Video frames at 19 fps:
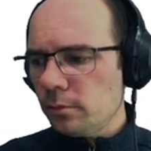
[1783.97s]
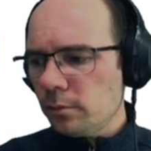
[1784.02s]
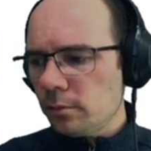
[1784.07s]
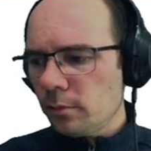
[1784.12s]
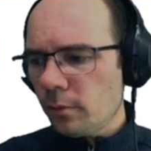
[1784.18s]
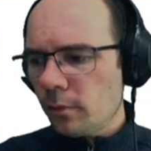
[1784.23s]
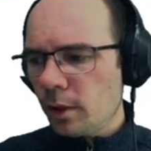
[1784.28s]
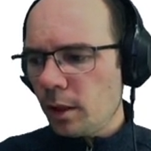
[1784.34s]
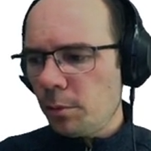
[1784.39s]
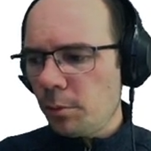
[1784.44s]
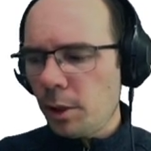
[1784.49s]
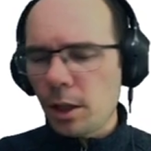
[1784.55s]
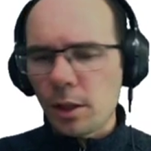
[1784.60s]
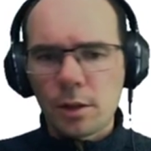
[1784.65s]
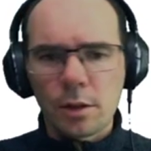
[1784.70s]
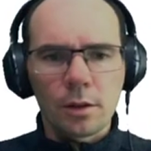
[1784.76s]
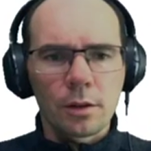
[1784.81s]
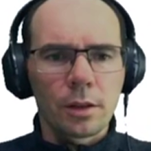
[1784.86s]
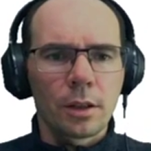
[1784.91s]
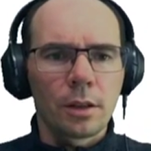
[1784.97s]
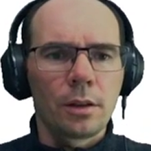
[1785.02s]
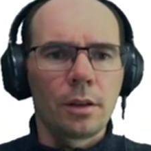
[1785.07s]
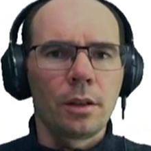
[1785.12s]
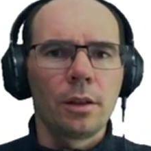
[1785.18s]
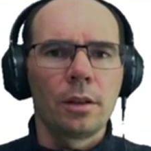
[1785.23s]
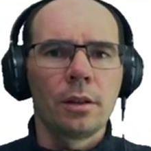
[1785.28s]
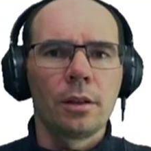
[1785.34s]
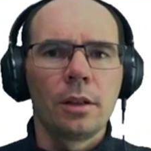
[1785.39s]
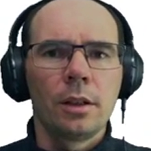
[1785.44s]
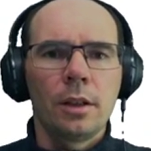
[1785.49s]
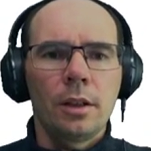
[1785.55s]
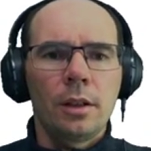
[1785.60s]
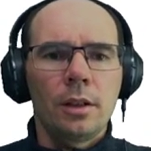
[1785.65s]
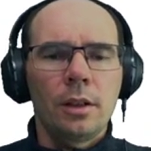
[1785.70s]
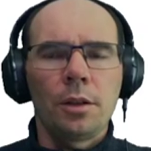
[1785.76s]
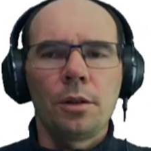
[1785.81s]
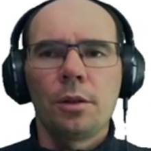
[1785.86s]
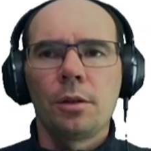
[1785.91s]
imagine that
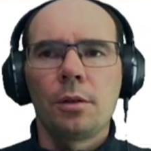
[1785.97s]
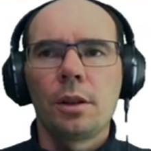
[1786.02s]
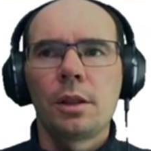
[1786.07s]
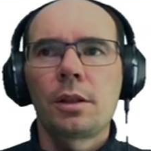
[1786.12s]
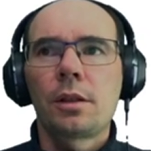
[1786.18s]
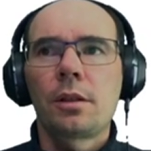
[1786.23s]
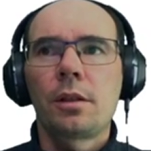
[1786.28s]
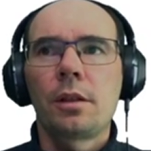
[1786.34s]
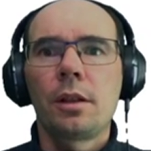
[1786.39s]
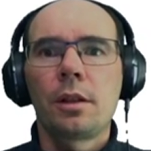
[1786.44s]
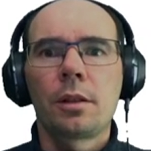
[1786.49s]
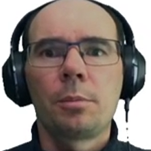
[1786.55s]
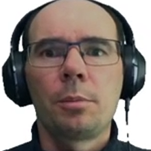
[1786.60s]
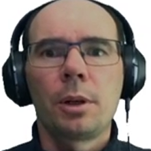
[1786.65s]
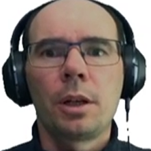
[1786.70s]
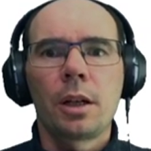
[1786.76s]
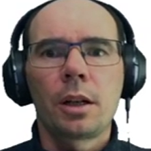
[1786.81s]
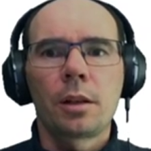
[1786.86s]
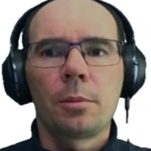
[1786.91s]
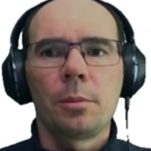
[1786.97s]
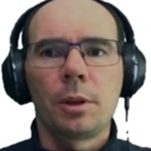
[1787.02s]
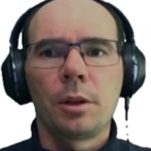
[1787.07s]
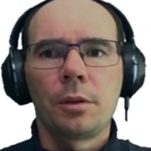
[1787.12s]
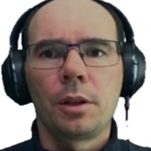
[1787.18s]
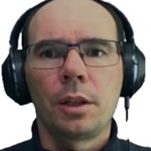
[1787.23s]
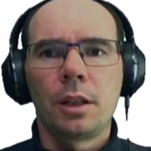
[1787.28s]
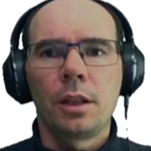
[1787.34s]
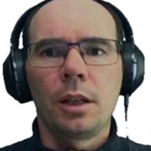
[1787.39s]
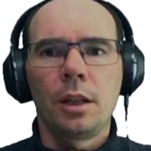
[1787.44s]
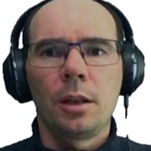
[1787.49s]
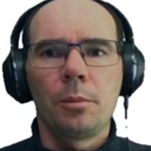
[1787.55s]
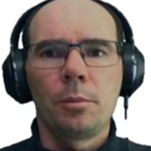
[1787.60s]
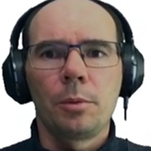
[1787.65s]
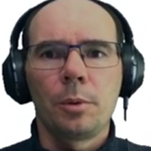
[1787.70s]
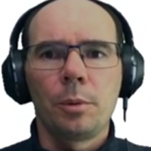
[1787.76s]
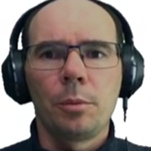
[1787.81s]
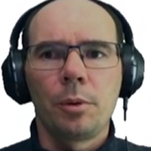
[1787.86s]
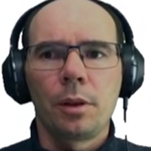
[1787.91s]
let's think back about the
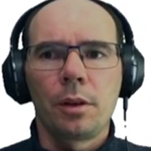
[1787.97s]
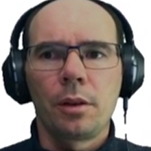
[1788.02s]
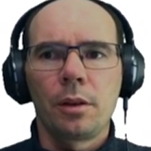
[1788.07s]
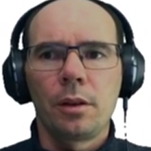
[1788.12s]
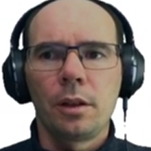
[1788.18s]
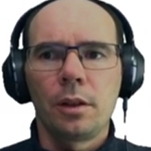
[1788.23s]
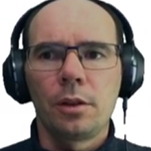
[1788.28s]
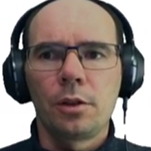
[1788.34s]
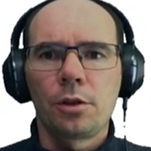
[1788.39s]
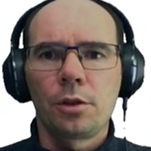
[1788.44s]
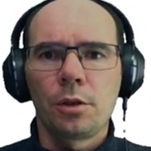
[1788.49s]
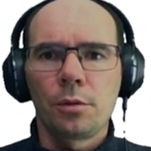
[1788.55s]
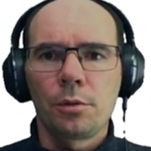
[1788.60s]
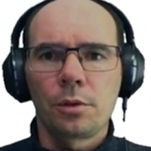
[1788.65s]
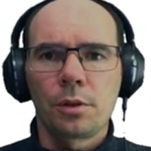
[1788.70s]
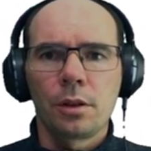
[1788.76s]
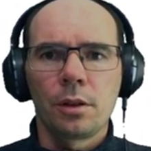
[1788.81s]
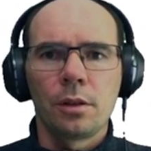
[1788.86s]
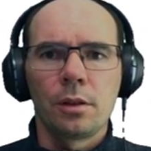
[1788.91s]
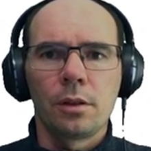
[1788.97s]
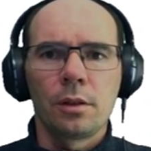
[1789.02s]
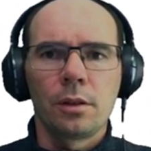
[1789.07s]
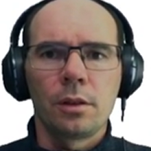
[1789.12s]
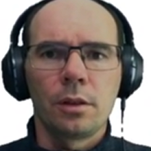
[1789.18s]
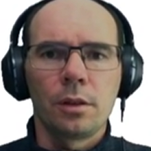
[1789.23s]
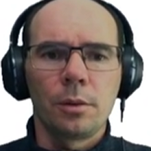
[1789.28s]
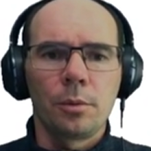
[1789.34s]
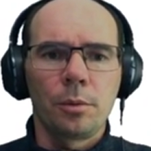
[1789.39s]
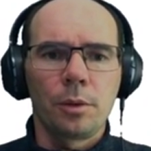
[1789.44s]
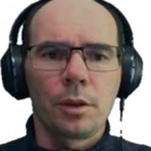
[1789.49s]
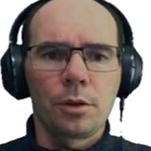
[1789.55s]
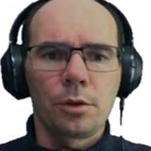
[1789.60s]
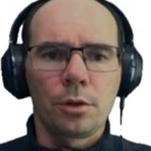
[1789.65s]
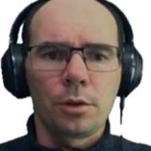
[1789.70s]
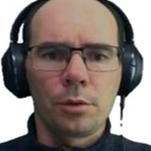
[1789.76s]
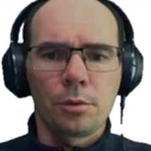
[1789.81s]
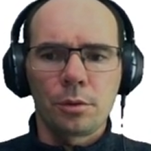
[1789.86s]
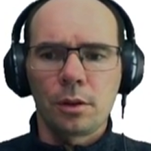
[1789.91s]
game with the chosen
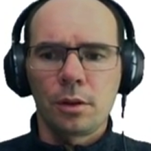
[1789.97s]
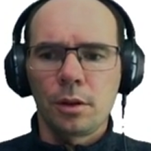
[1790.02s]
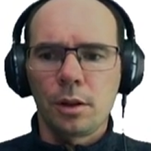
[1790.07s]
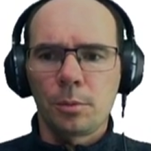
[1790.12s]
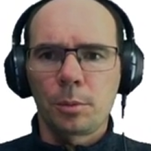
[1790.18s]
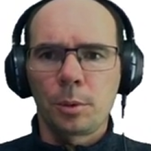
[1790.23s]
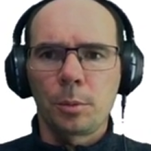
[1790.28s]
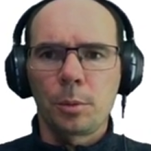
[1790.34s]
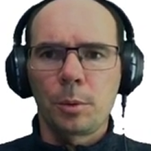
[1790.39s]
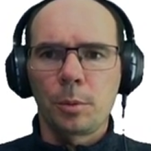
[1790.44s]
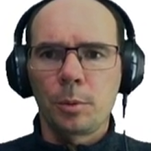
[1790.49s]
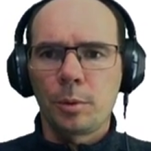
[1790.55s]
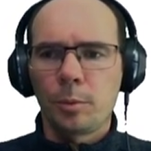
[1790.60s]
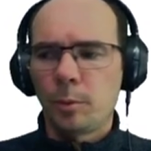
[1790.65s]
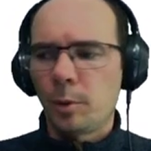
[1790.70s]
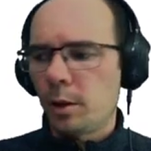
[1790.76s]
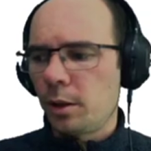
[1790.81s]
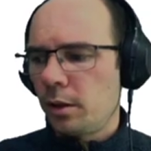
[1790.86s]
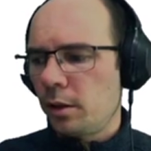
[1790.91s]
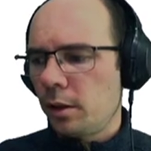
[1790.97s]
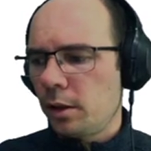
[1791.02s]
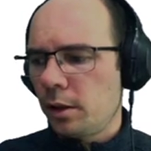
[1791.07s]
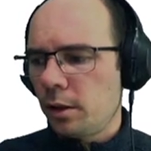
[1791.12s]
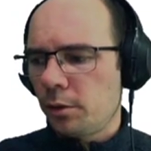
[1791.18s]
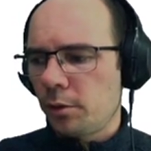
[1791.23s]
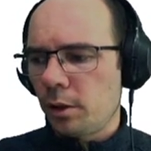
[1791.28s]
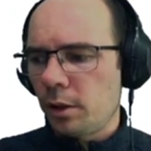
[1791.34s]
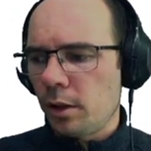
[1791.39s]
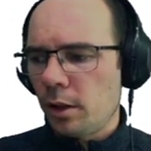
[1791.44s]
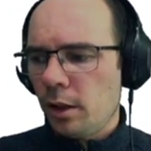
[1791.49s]
number between 1 and 100.